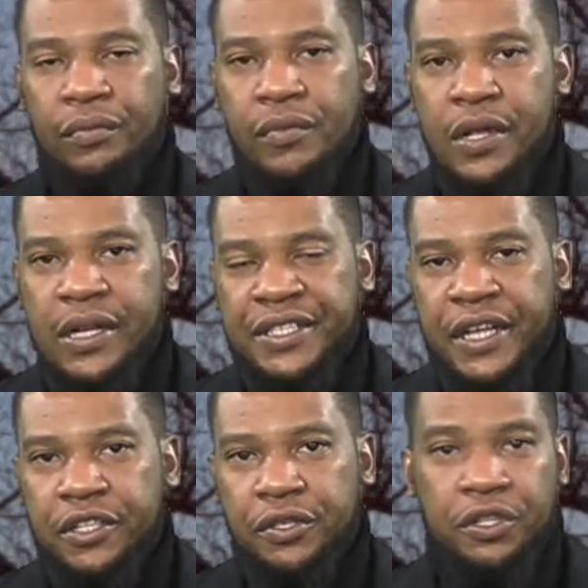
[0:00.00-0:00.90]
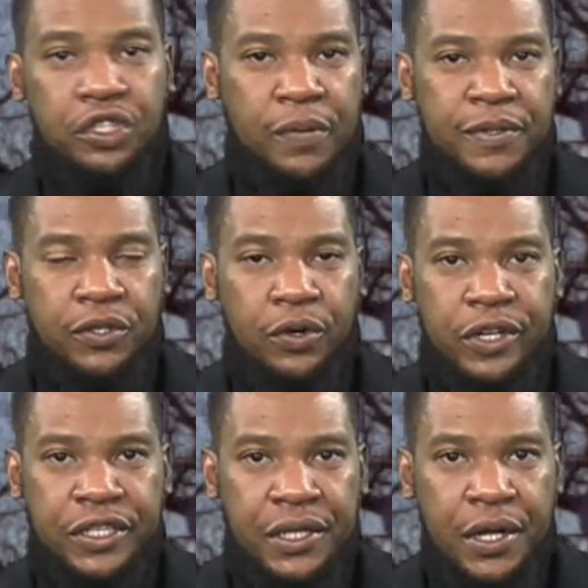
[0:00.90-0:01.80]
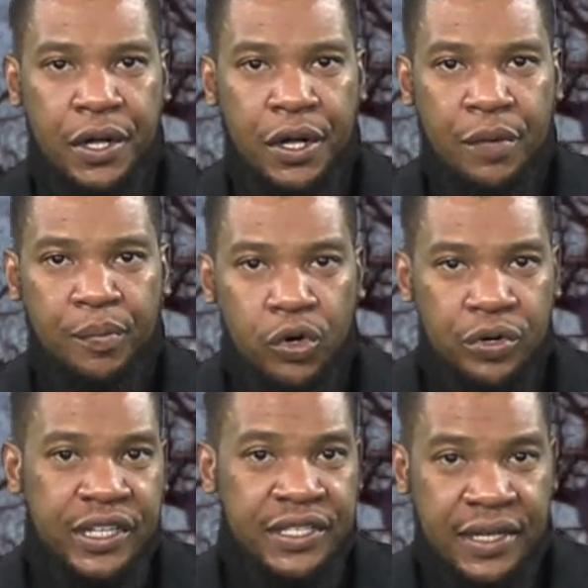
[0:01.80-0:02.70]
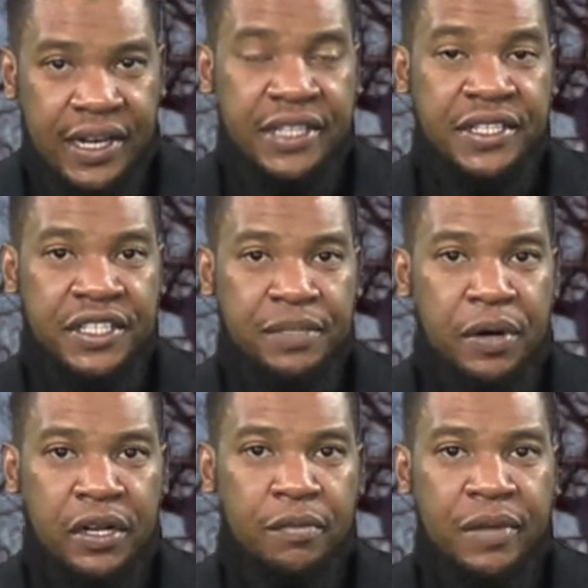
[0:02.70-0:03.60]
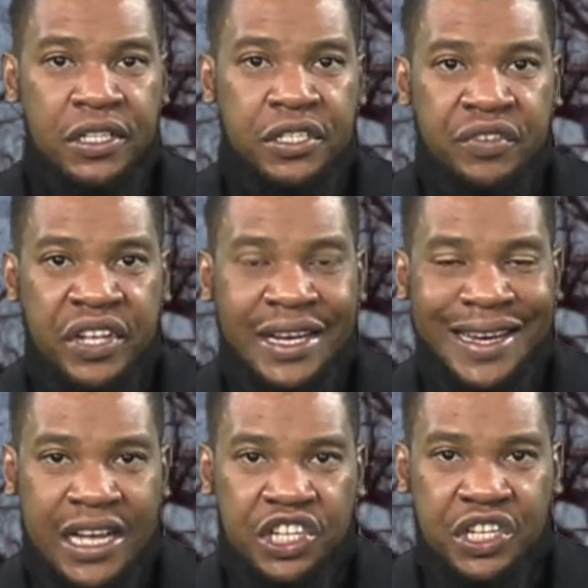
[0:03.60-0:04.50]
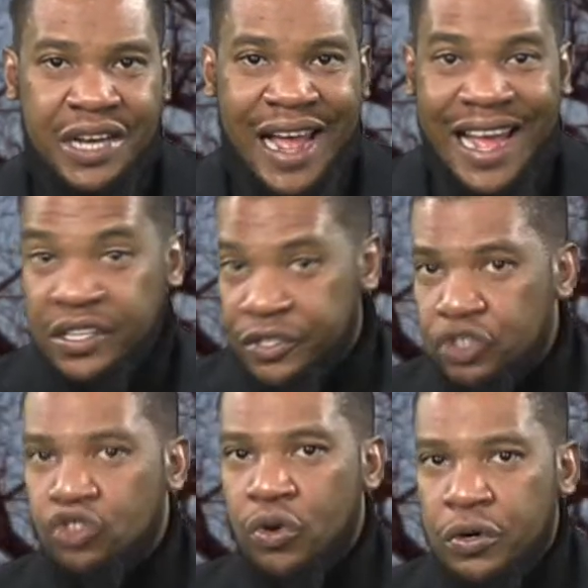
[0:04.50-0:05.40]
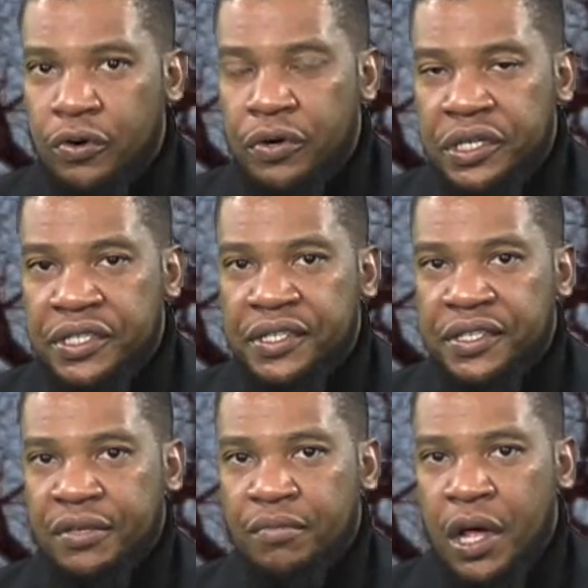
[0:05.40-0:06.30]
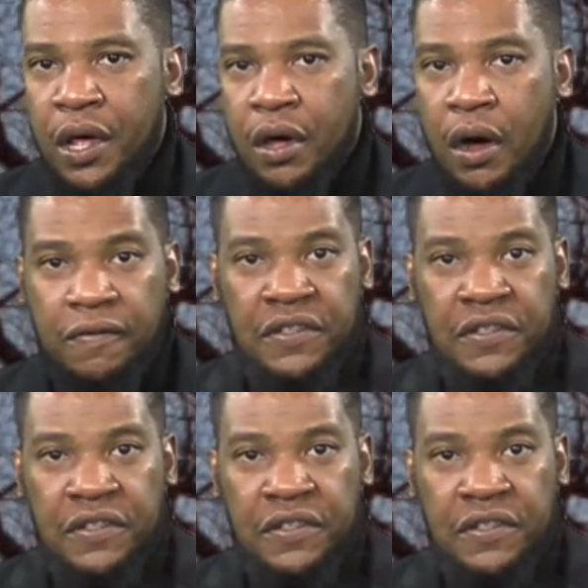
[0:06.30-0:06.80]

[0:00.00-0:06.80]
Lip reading: Let's get into the top stories. Burundi's latest parliamentary election has drawn criticism after